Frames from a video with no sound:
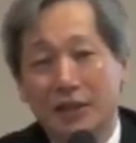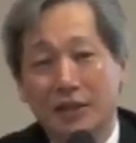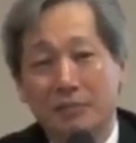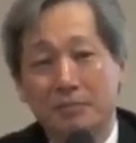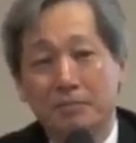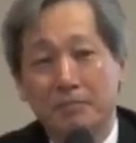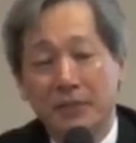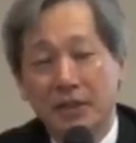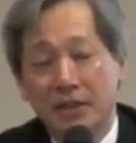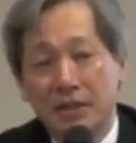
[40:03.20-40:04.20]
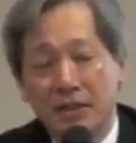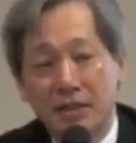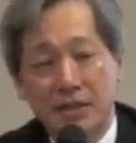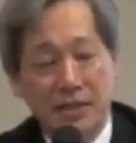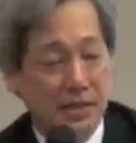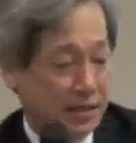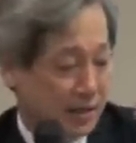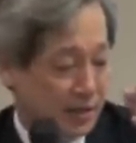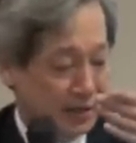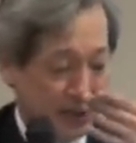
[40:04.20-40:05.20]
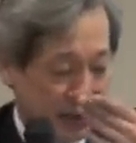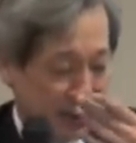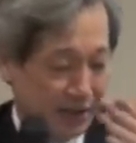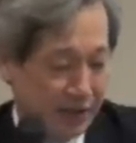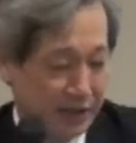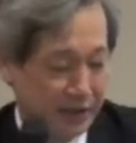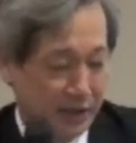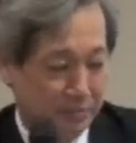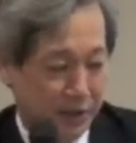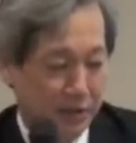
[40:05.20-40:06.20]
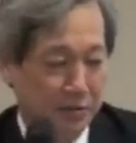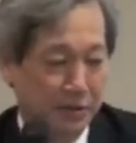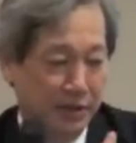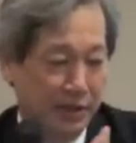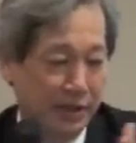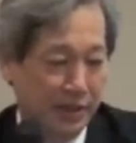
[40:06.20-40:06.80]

Um, this is about